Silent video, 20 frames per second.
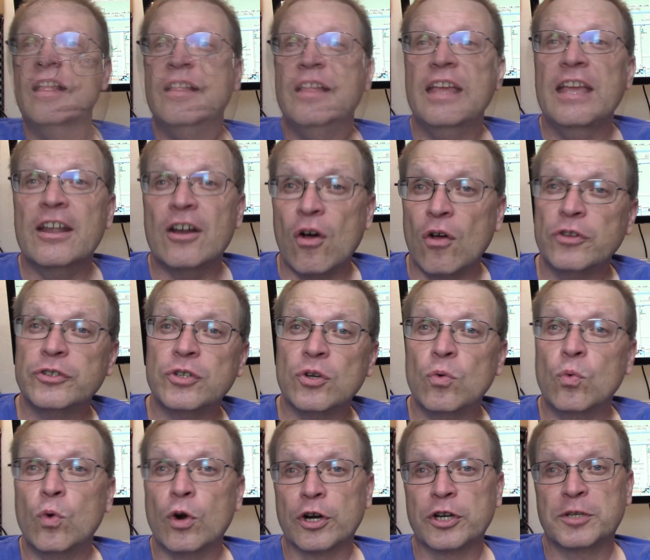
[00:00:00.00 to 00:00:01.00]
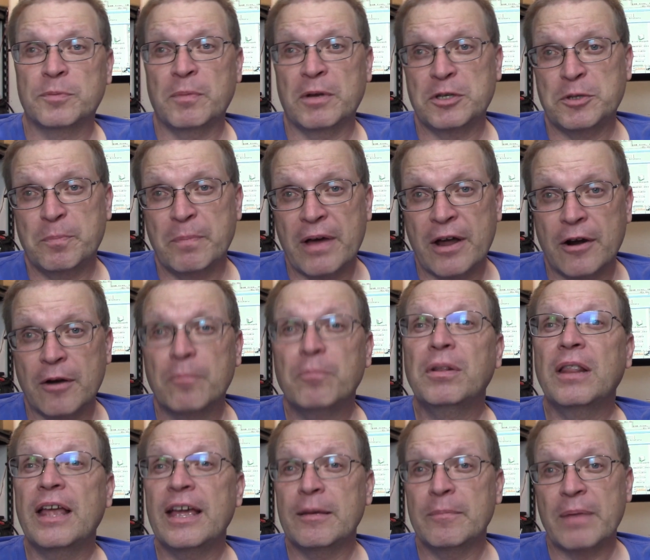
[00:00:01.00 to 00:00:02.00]
It also works much better
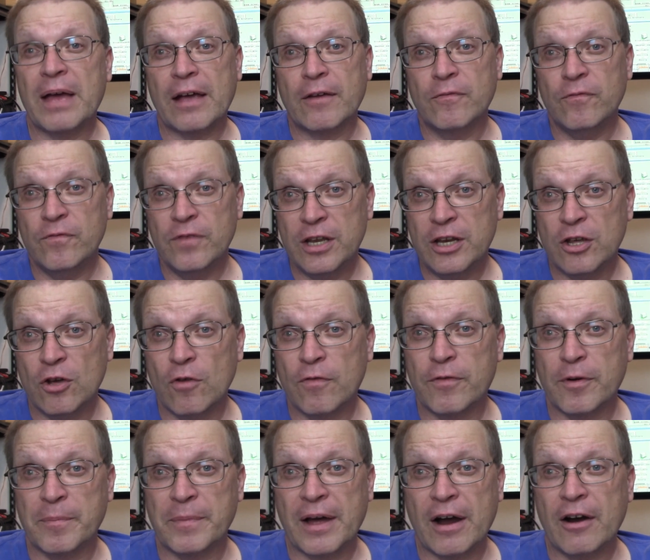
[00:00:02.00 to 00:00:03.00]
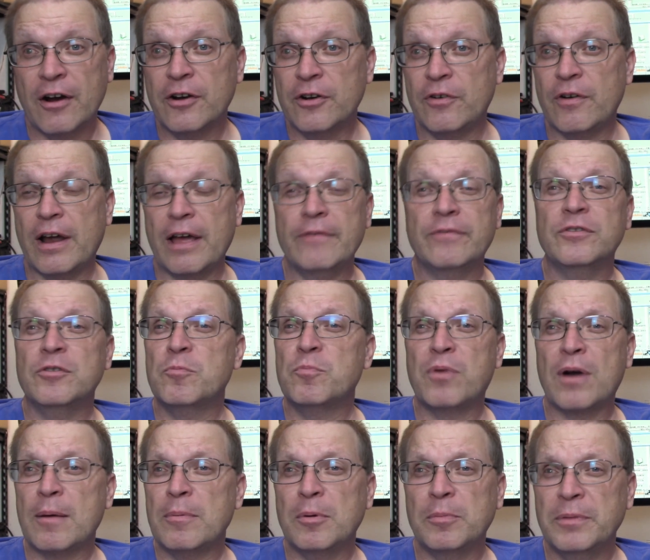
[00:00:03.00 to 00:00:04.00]
playing back video from the hard drive. You
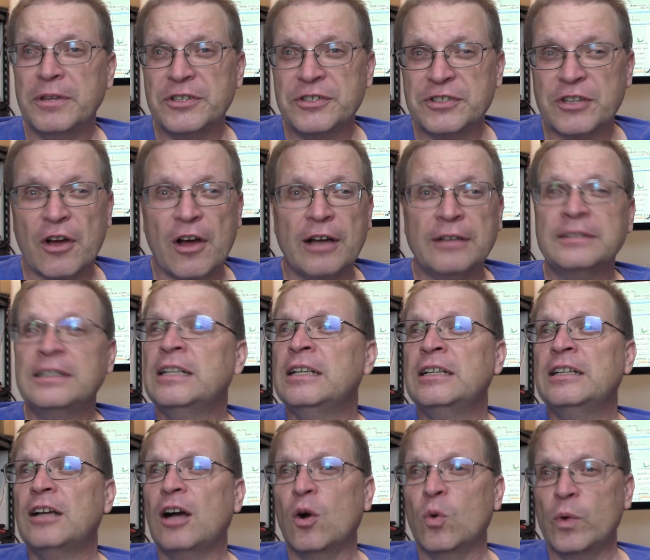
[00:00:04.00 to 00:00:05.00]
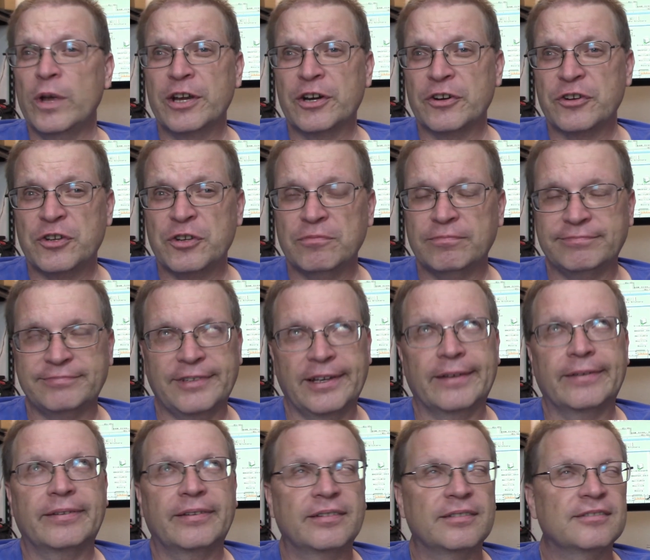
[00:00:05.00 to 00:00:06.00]
probably saw a week or two,
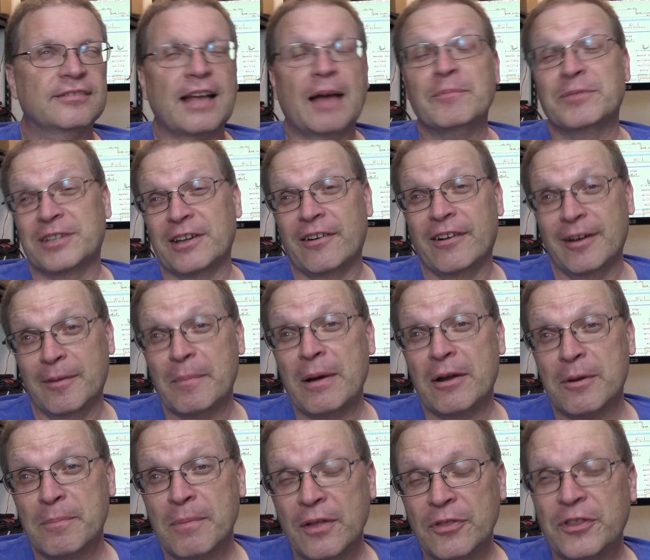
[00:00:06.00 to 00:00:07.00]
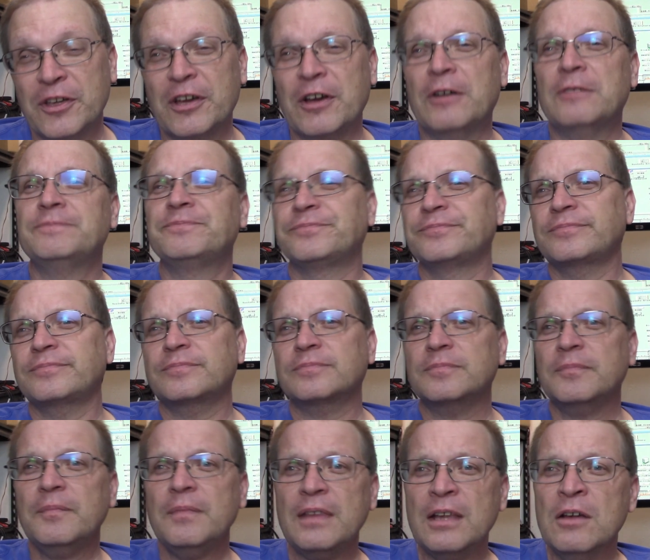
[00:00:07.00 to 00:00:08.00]
about a month ago,
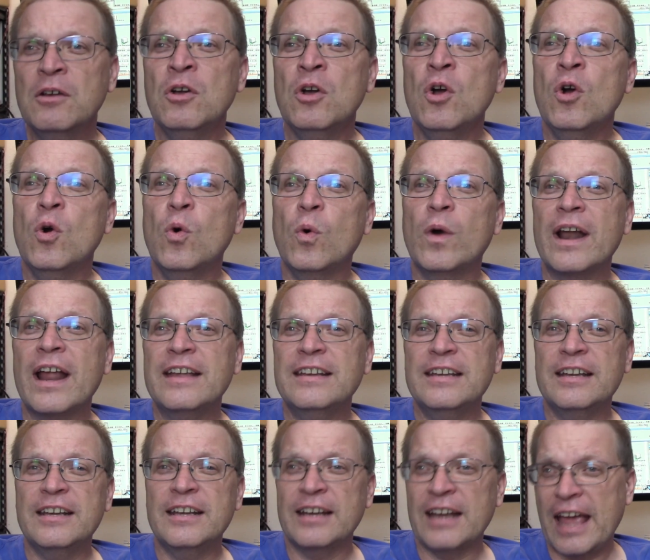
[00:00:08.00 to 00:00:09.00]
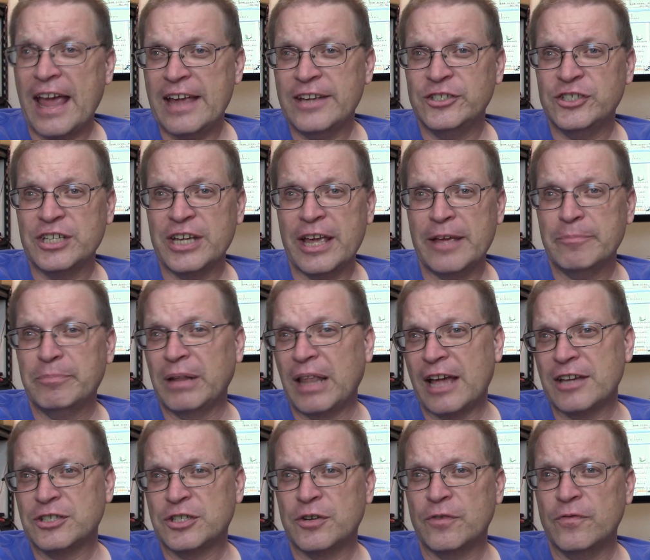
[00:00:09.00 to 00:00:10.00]
when I did an AGA
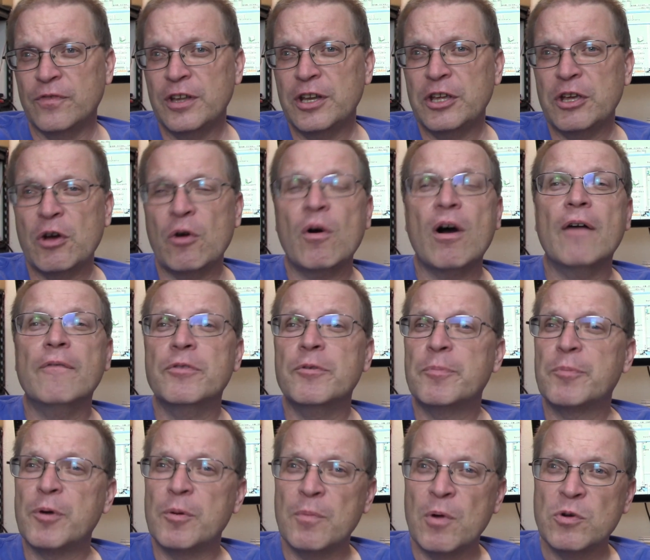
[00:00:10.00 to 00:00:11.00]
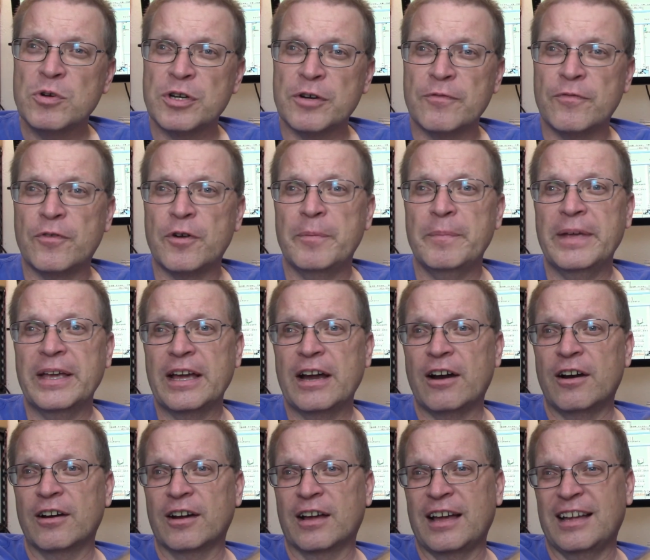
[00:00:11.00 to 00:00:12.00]
Blaster video of the promotion for Amiga
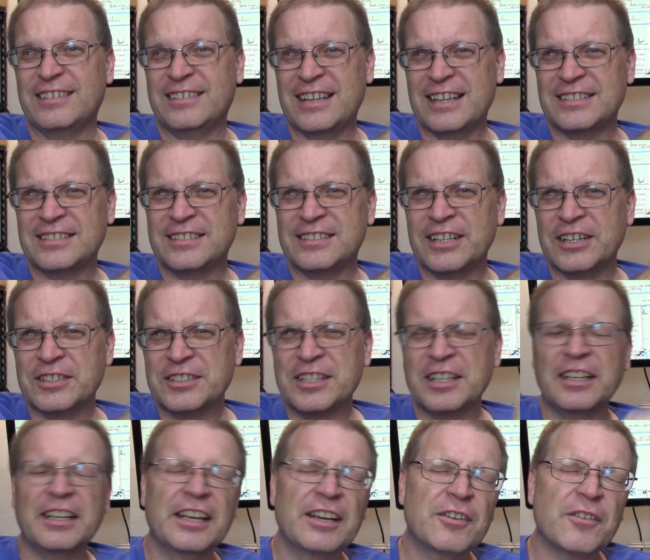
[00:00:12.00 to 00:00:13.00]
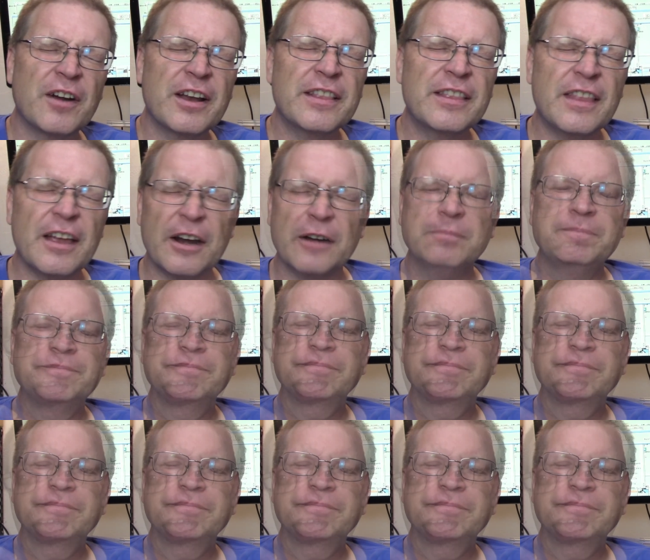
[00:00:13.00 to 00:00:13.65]
Art Contest. There's the link right there.